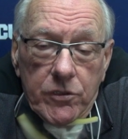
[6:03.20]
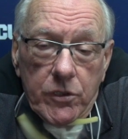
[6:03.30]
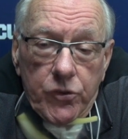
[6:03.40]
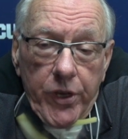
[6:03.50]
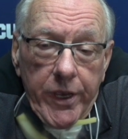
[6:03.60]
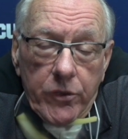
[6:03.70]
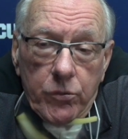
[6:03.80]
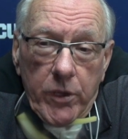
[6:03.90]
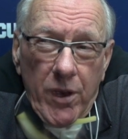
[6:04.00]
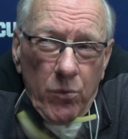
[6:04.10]
us a chance.
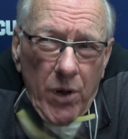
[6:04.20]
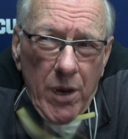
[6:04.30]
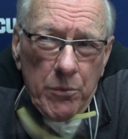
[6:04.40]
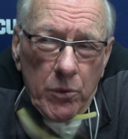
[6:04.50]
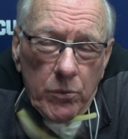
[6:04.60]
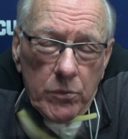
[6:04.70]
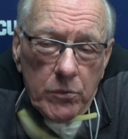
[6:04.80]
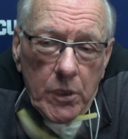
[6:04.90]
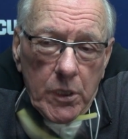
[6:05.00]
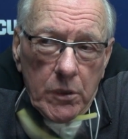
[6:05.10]
Without Robert,
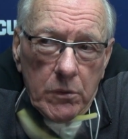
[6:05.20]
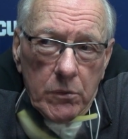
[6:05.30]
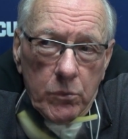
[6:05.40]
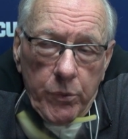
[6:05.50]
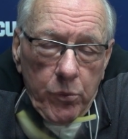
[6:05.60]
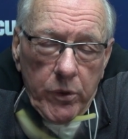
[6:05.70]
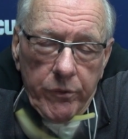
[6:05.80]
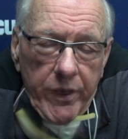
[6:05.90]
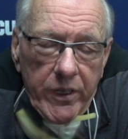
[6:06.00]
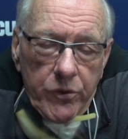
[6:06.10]
we
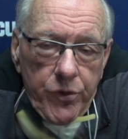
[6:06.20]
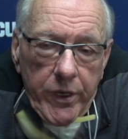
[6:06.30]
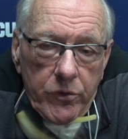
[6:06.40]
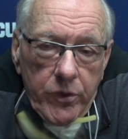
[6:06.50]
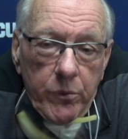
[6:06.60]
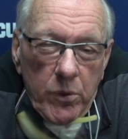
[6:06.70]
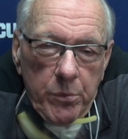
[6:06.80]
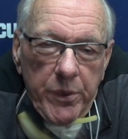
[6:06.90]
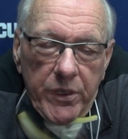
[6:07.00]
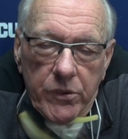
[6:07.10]
wouldn't have had a chance. They would
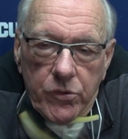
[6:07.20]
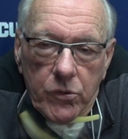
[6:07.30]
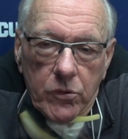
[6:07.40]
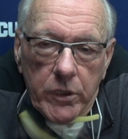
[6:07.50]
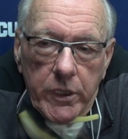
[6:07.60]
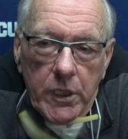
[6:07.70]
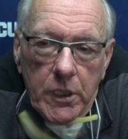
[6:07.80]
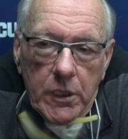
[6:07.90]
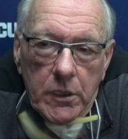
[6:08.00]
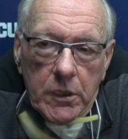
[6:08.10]
have beaten us early.
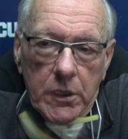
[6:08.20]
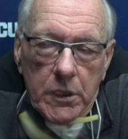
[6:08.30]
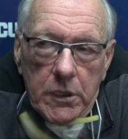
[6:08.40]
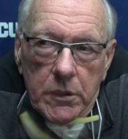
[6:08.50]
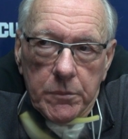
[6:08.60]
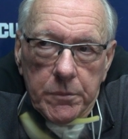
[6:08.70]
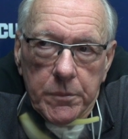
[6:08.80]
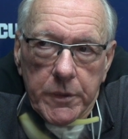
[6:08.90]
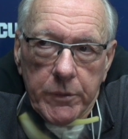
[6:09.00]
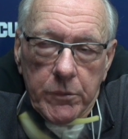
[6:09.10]

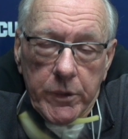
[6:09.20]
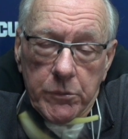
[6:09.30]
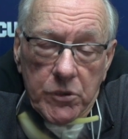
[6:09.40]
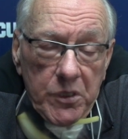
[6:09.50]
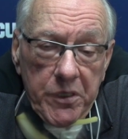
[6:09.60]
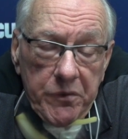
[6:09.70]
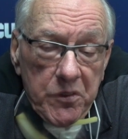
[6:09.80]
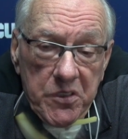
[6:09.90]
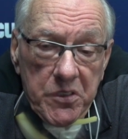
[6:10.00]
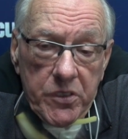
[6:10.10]
He was the
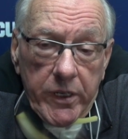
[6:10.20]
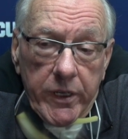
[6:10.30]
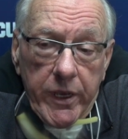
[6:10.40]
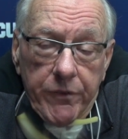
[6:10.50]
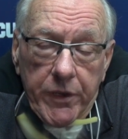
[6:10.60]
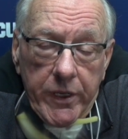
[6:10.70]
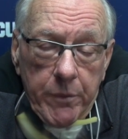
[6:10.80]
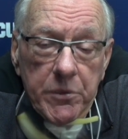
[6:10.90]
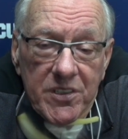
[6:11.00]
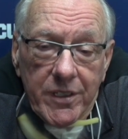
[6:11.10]
difference in the second half. He
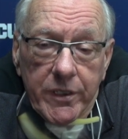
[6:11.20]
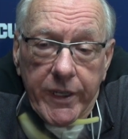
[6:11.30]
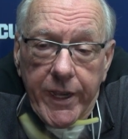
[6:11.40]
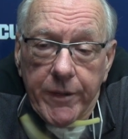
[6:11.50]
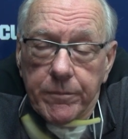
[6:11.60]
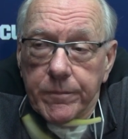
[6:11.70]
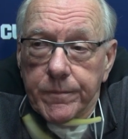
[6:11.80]
kept us in the game.